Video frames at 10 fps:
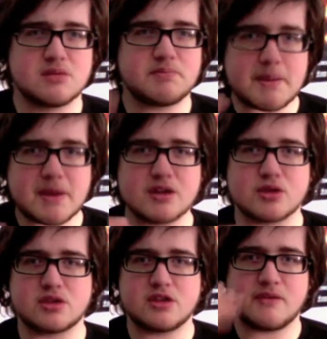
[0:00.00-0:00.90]
Batman
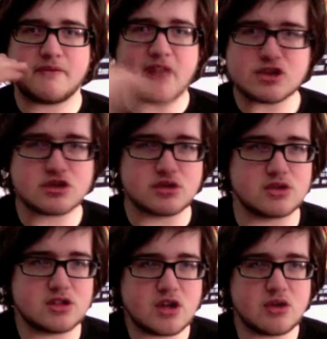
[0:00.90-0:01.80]
good, Flash good,
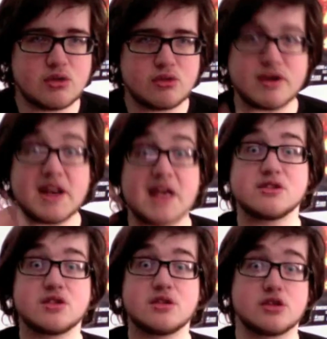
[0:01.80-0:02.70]
Green
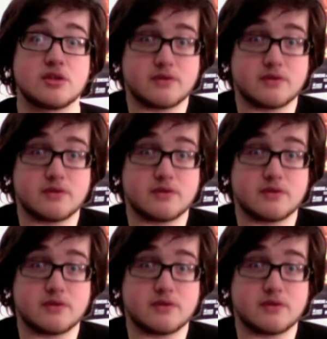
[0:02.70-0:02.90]
Lantern good,